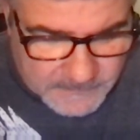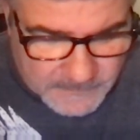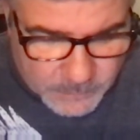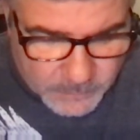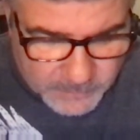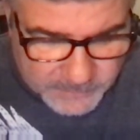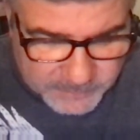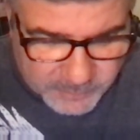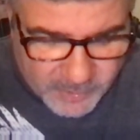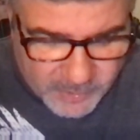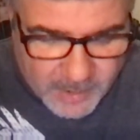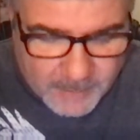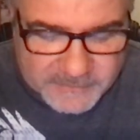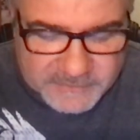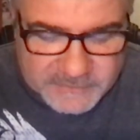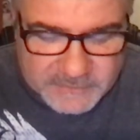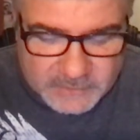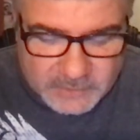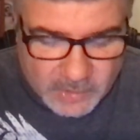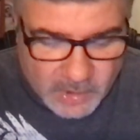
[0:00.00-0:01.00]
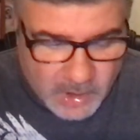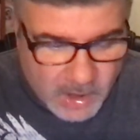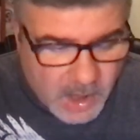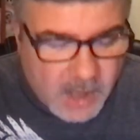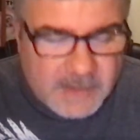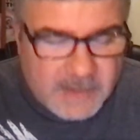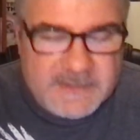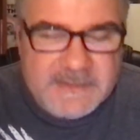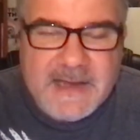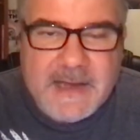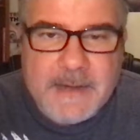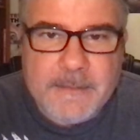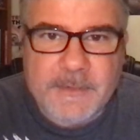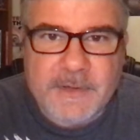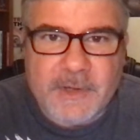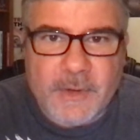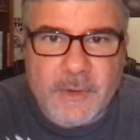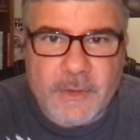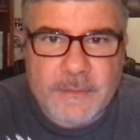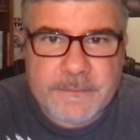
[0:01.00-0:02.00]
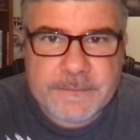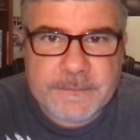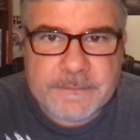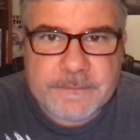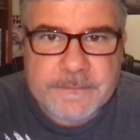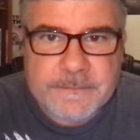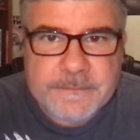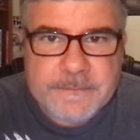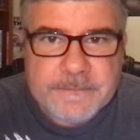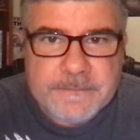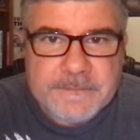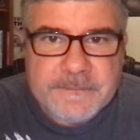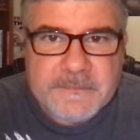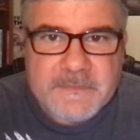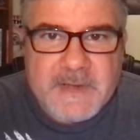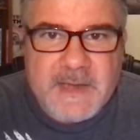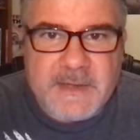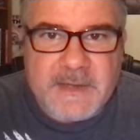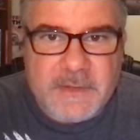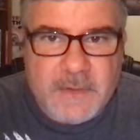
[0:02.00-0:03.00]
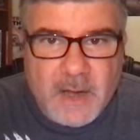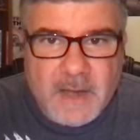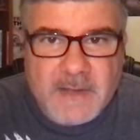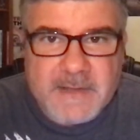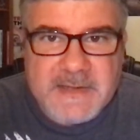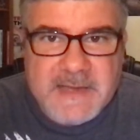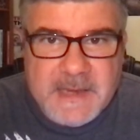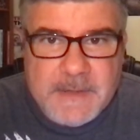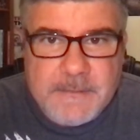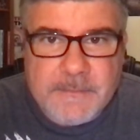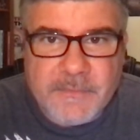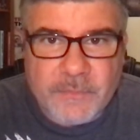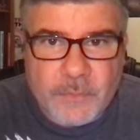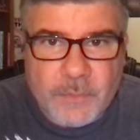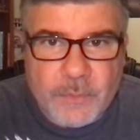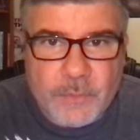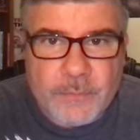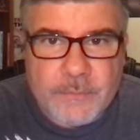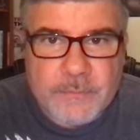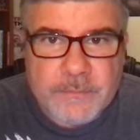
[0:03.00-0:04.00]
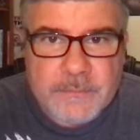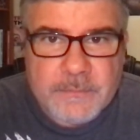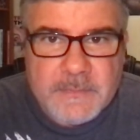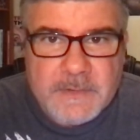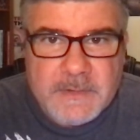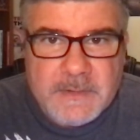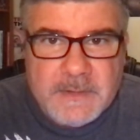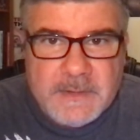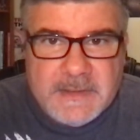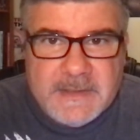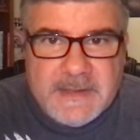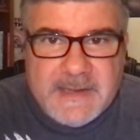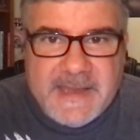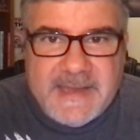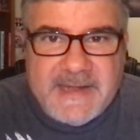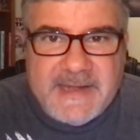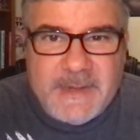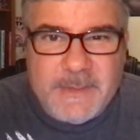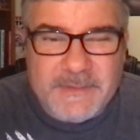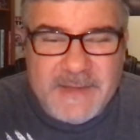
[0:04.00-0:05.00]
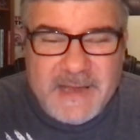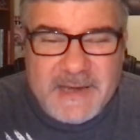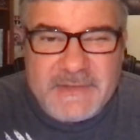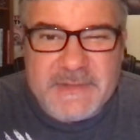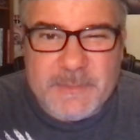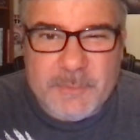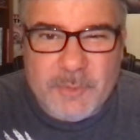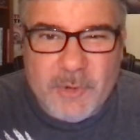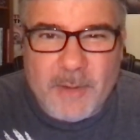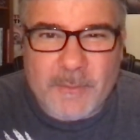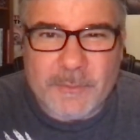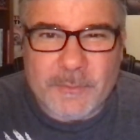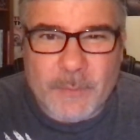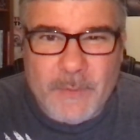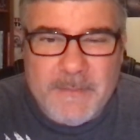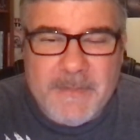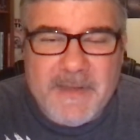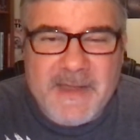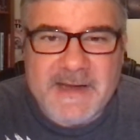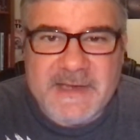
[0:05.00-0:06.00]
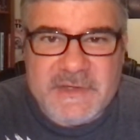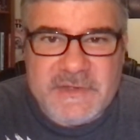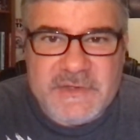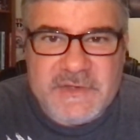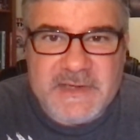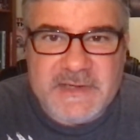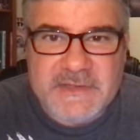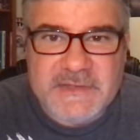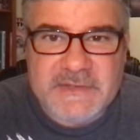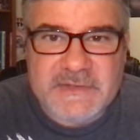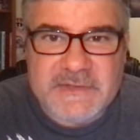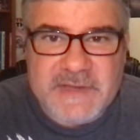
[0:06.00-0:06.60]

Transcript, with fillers: was promised a long time ago, and God came through. And it was actually promised way back in Genesis